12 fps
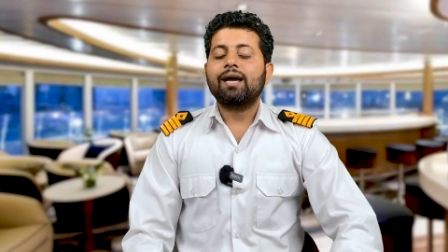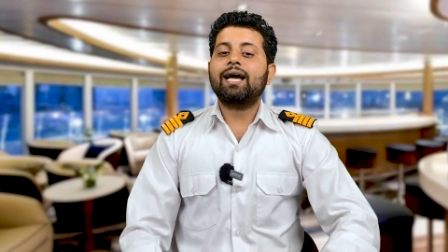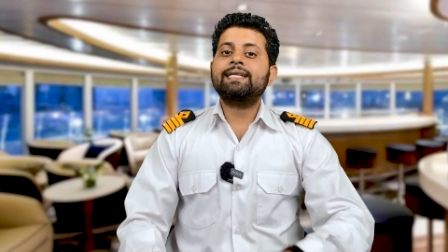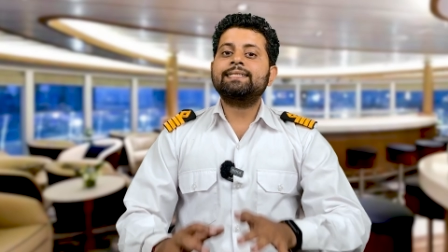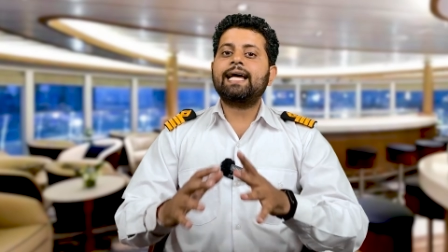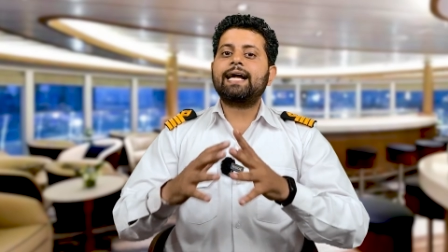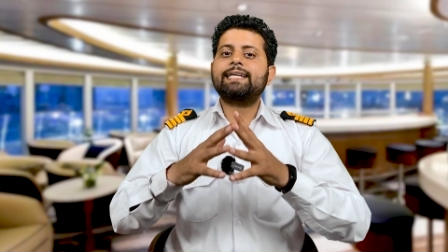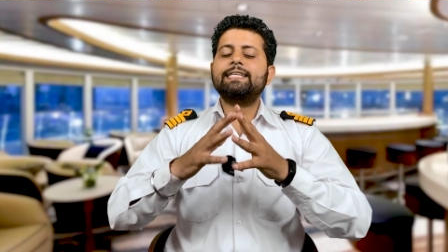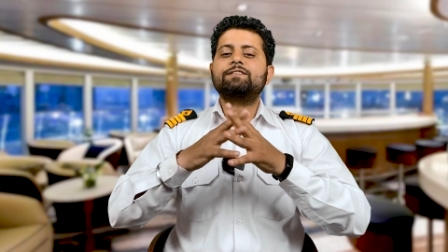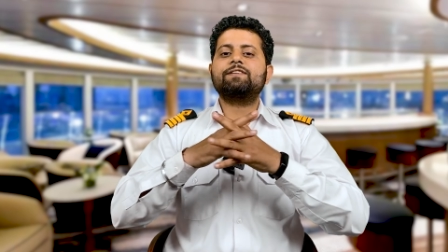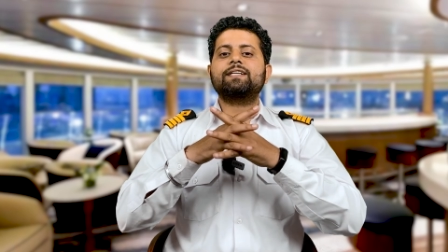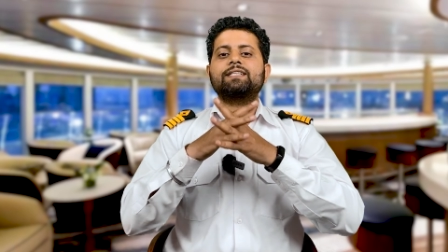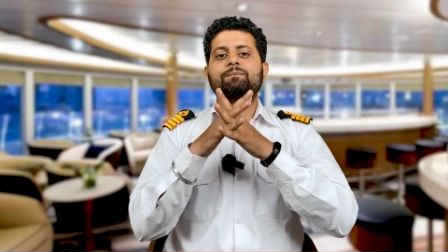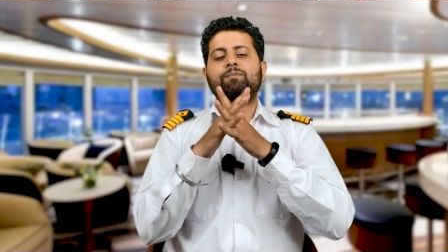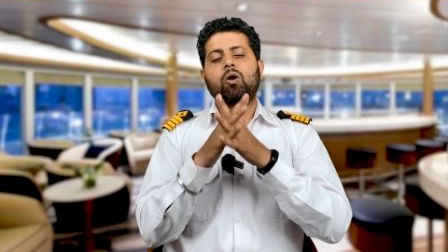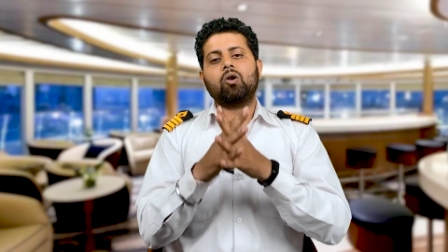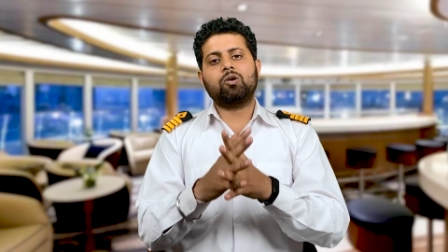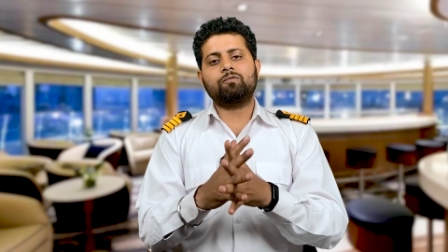And that is where the
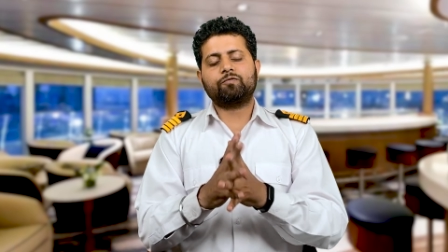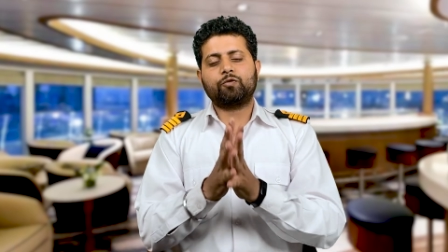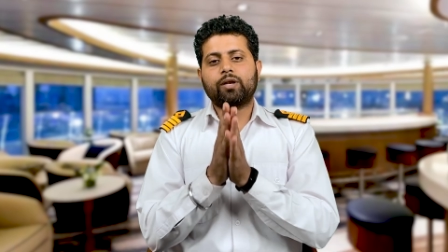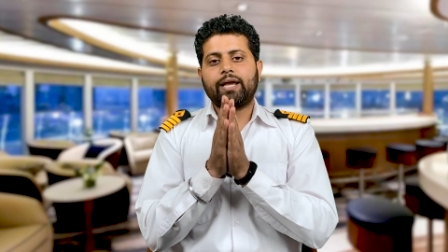problem for